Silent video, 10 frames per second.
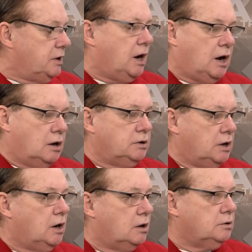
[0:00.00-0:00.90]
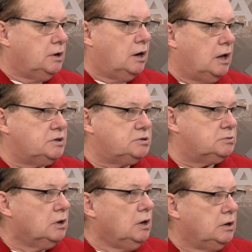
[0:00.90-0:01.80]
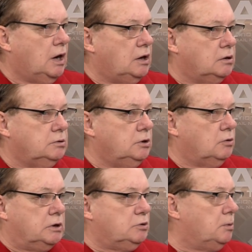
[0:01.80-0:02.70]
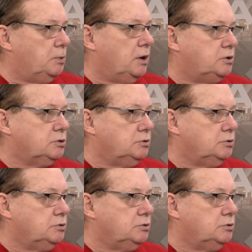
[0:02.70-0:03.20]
That's kind of, you know, he's only played 2